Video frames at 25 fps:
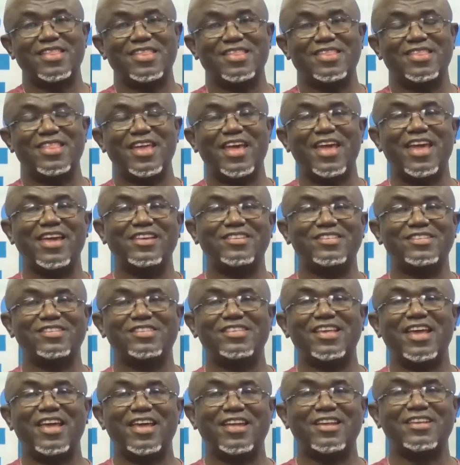They
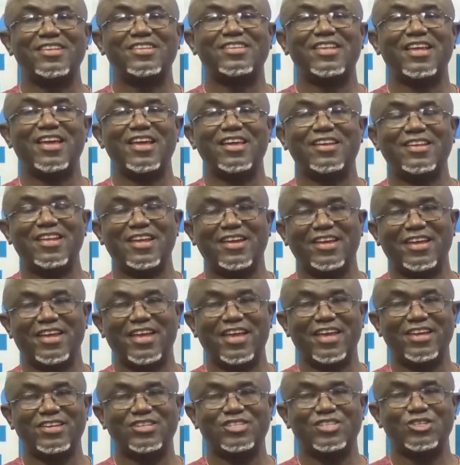sent a
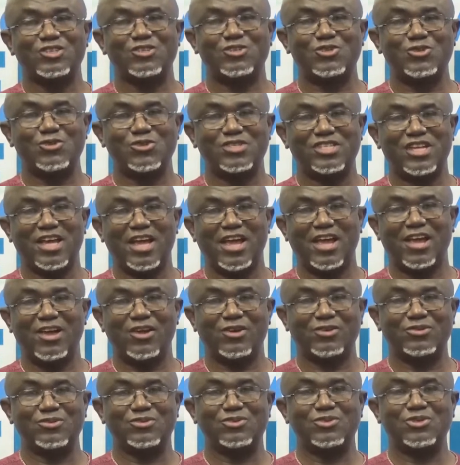delegation to
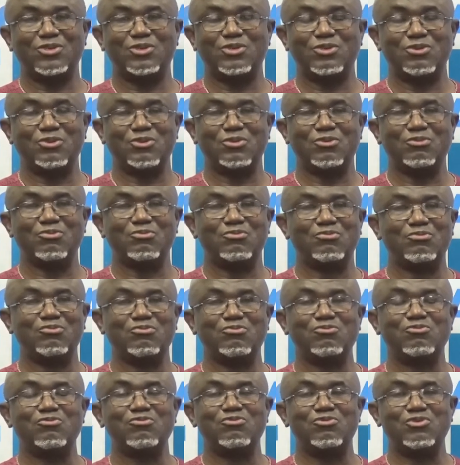town to
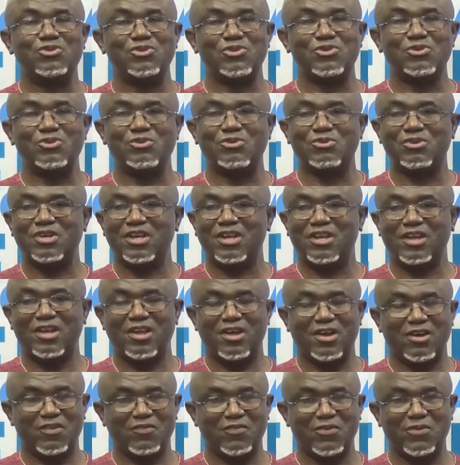do a
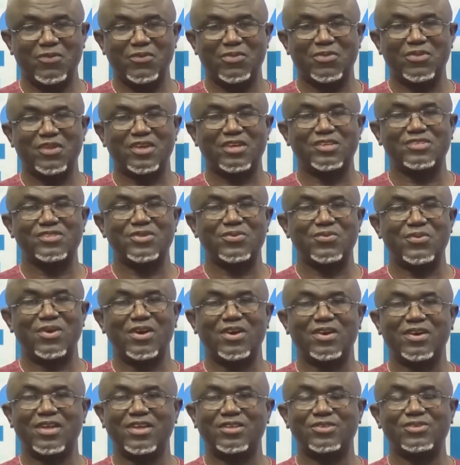lot of good things
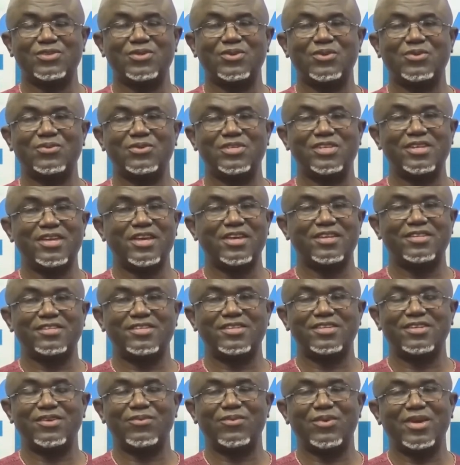around, and so
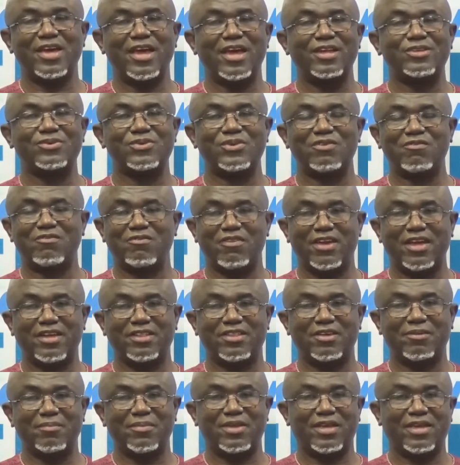DNT, we had to invite
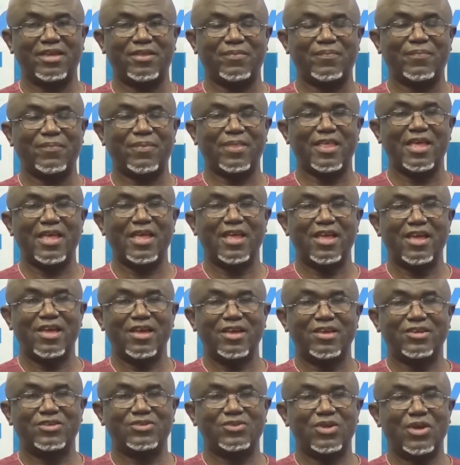them in.
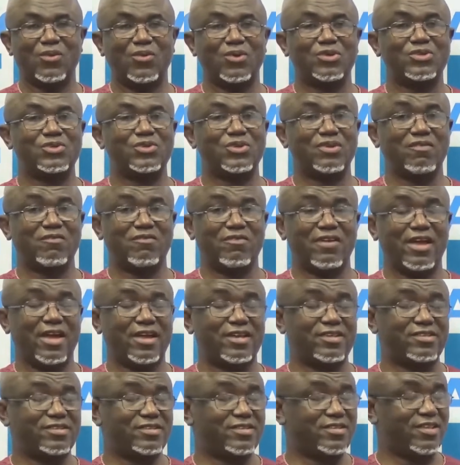So I want to
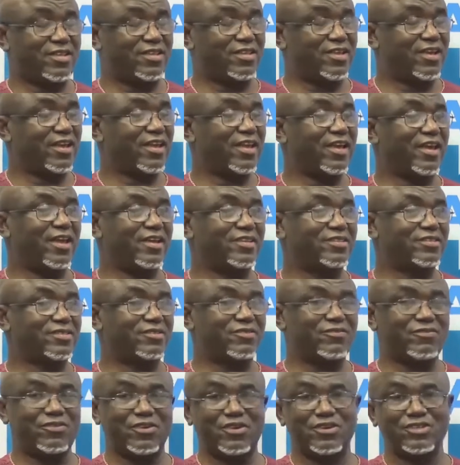invite their guests.
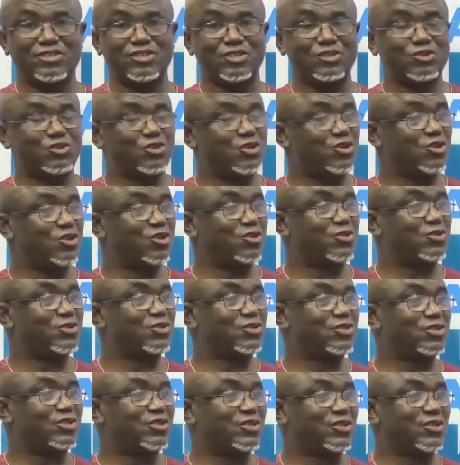First,
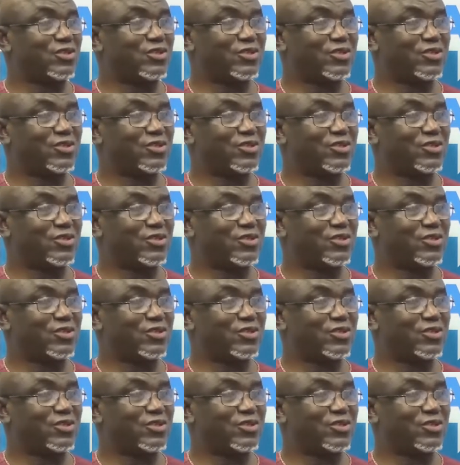introduce